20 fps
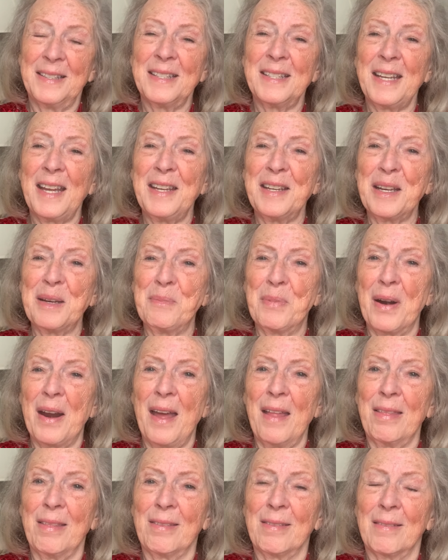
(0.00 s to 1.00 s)
Take a
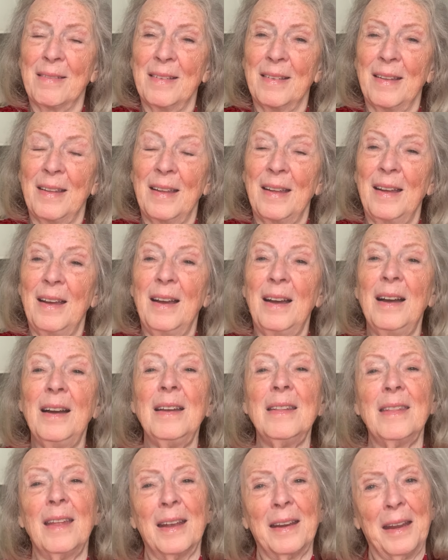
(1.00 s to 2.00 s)
breath
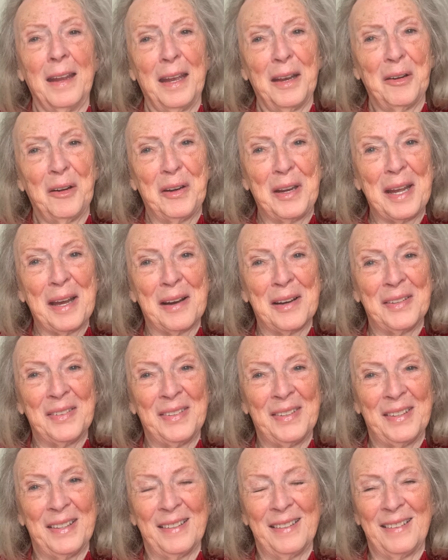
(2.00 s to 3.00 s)
and then carry on.
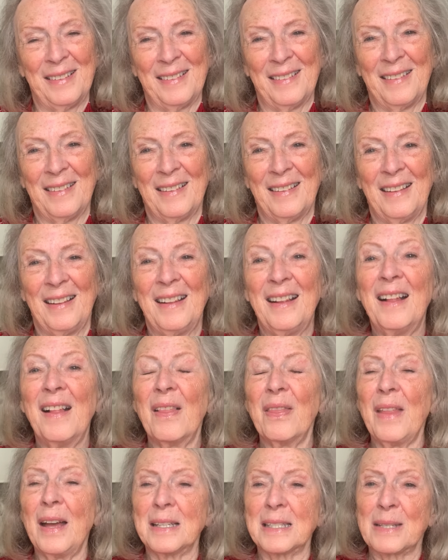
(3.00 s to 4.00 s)

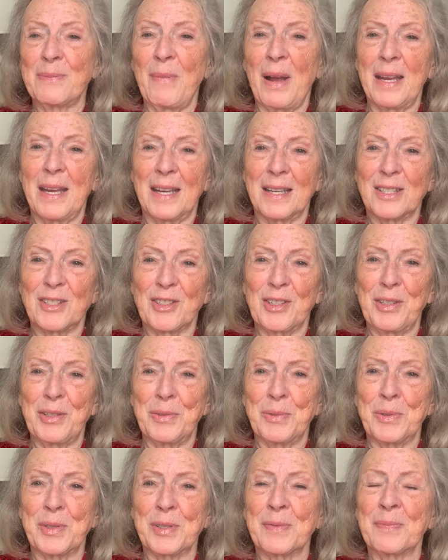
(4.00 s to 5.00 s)
That's my
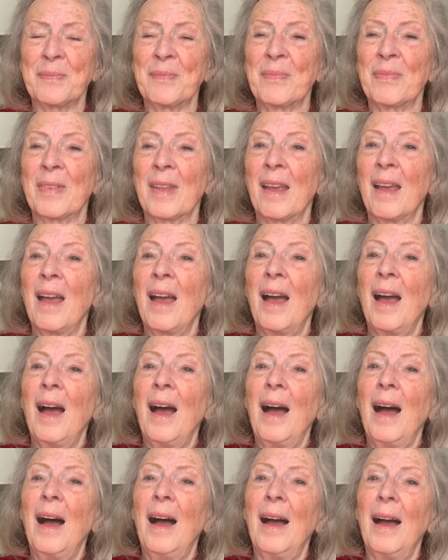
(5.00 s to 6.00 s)
excuse.
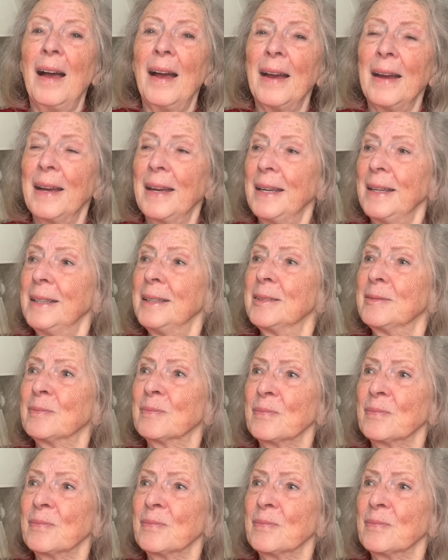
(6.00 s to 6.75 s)
I